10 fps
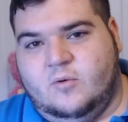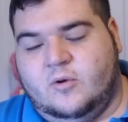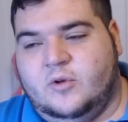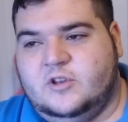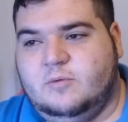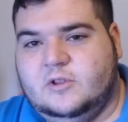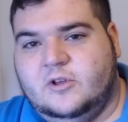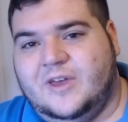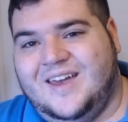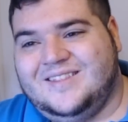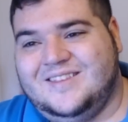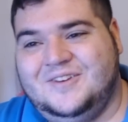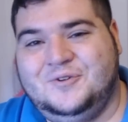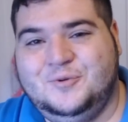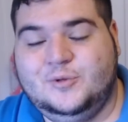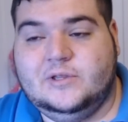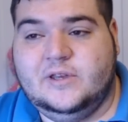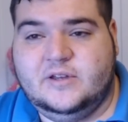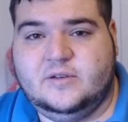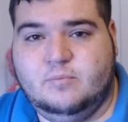We're going to be looking at the new
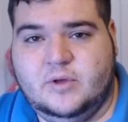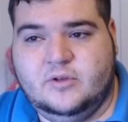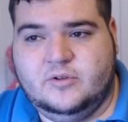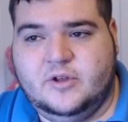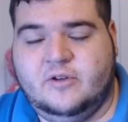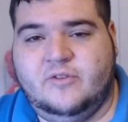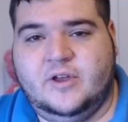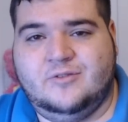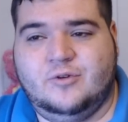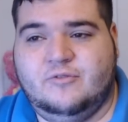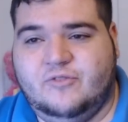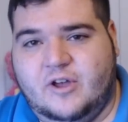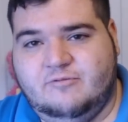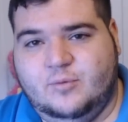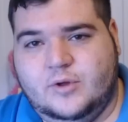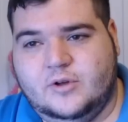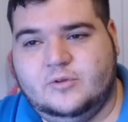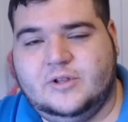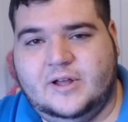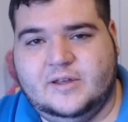leaked build of Android
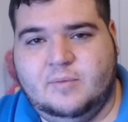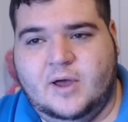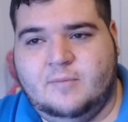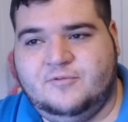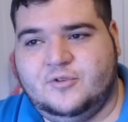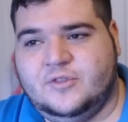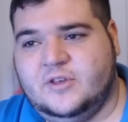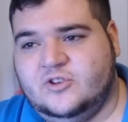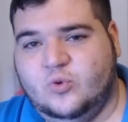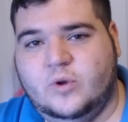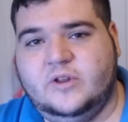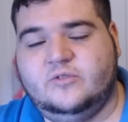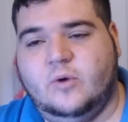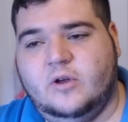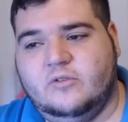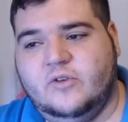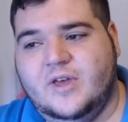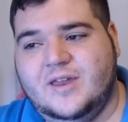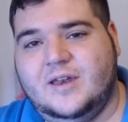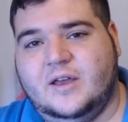5.0 Lollipop for the 2012
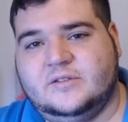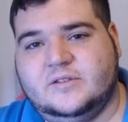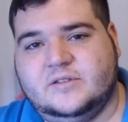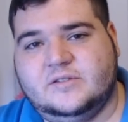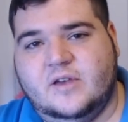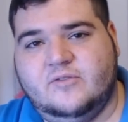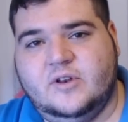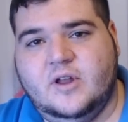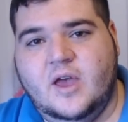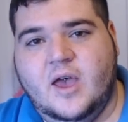Nexus 7.